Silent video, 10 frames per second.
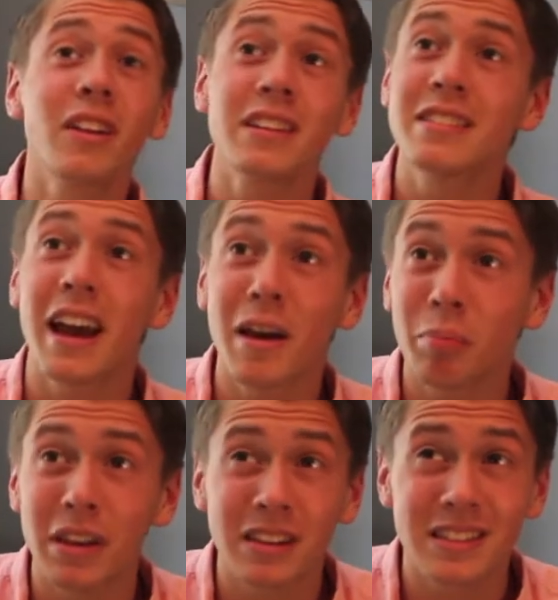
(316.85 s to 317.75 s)
gets
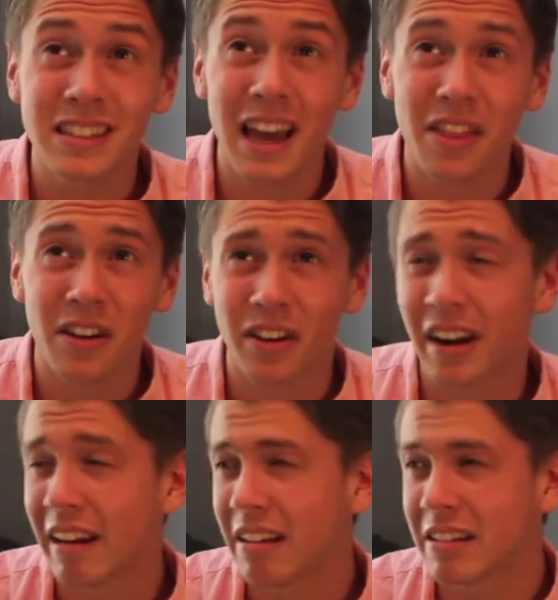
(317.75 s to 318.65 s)
happy together,
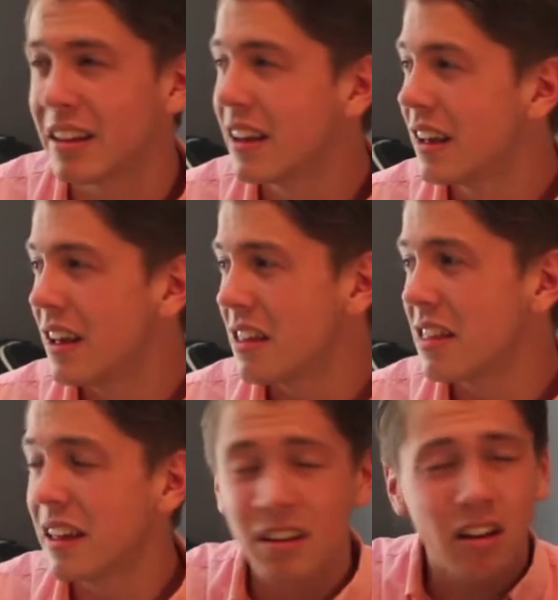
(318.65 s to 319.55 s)
and
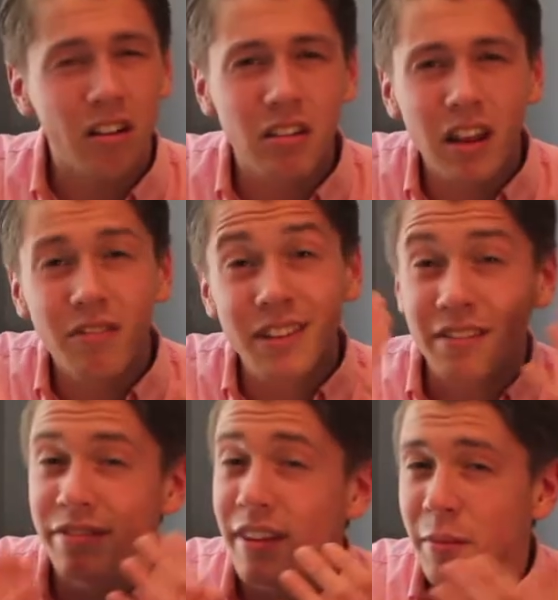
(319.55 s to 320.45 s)
they are a loving
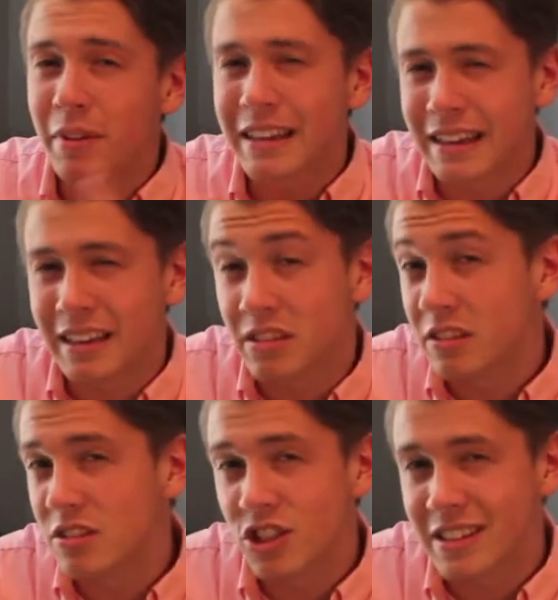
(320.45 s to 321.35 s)
family,
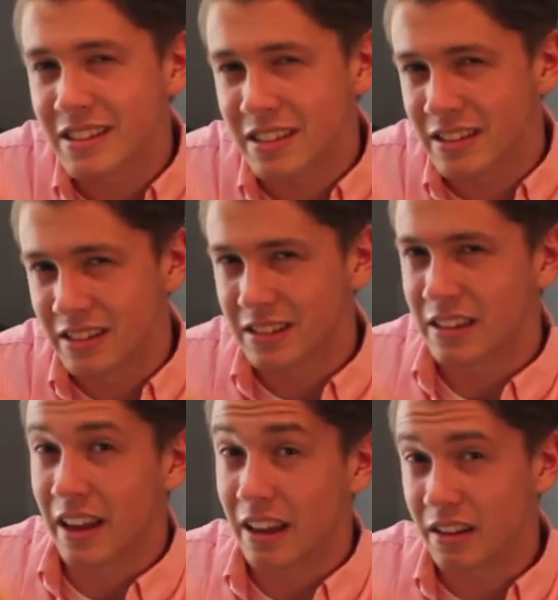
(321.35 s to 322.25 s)
and Jesus,
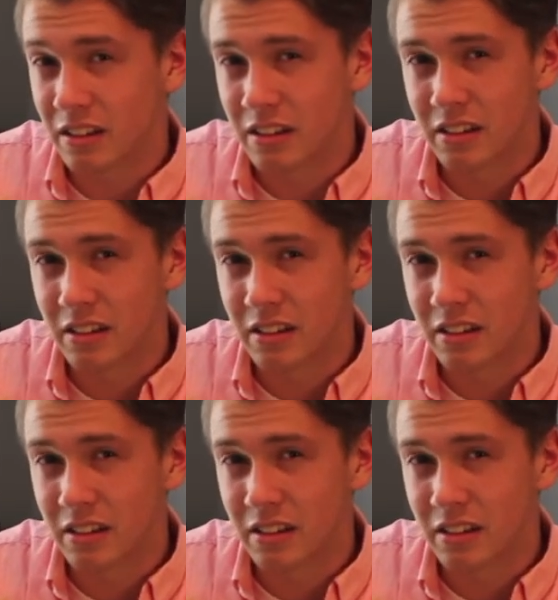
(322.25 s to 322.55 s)
and